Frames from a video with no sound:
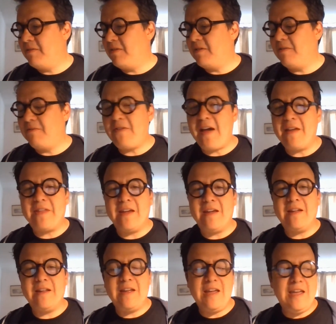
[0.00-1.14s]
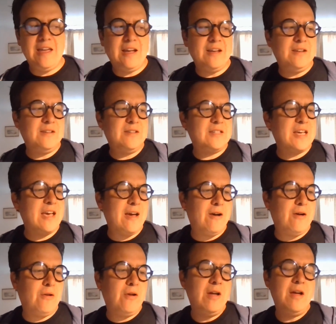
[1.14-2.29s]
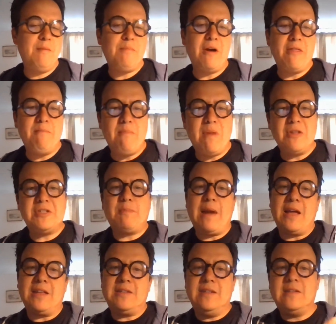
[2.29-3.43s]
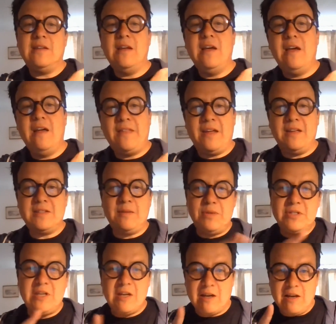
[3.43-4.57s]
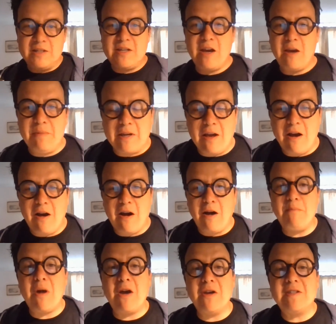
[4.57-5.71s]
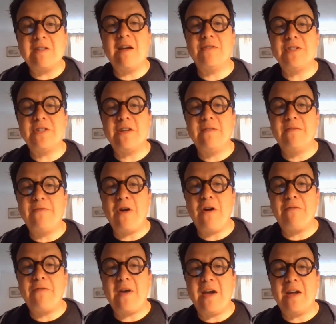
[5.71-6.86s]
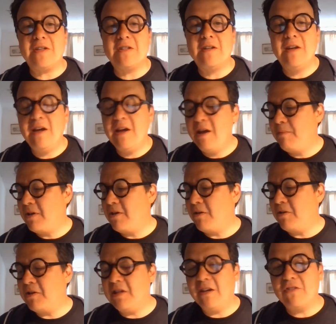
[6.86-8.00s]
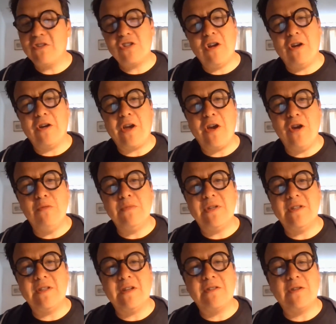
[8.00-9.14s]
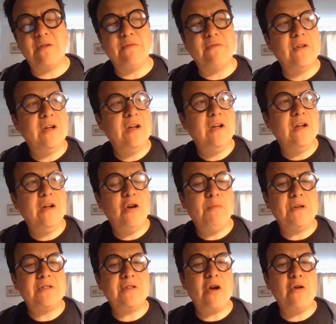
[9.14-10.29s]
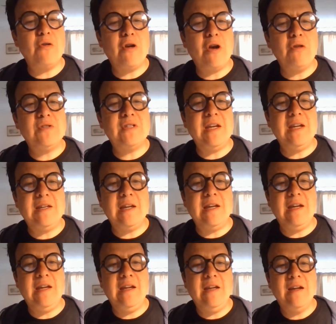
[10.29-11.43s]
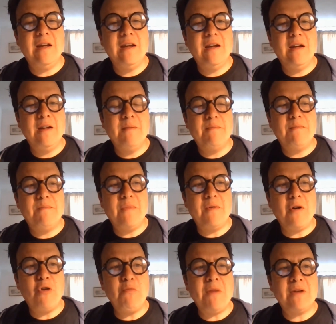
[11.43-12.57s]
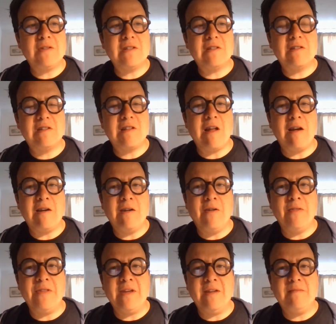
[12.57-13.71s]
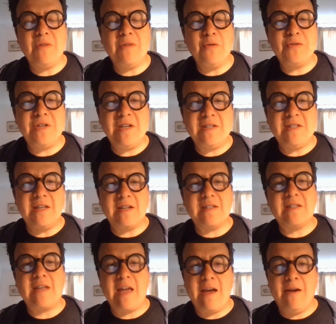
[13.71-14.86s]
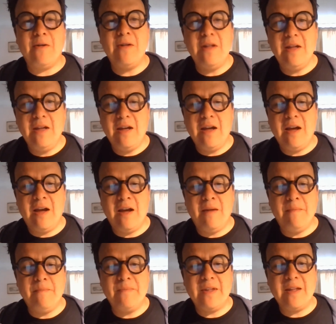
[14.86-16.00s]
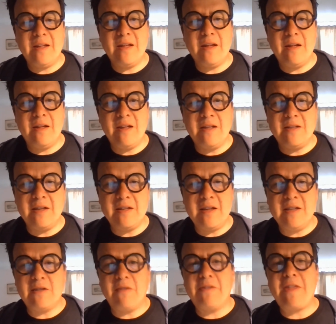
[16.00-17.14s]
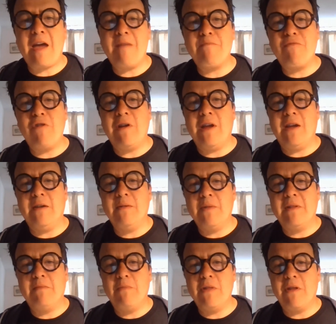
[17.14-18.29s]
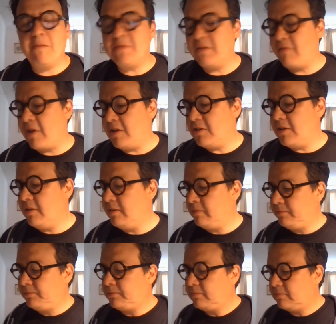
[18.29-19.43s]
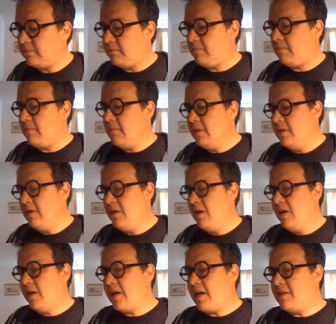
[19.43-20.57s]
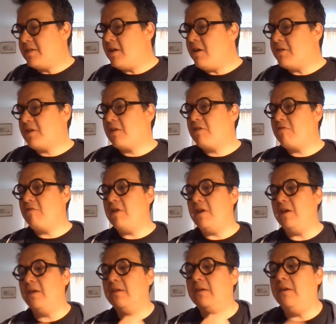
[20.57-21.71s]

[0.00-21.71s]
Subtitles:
the fact that he can tell by the mud splatters that it's a particular type of car might sound far-fetched, but you've got to think of Sherlock Holmes as a sort of almost OCD, almost slightly on the autistic scale. He's sort of that brilliant with observation. Okay, task 3.